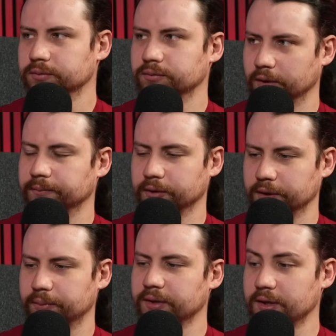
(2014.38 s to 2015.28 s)
Right.
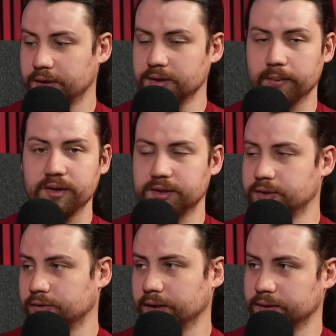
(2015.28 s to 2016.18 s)
Okay. But I mean, this
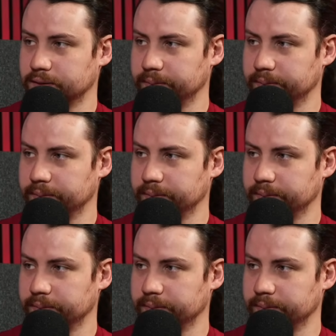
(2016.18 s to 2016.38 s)
is great.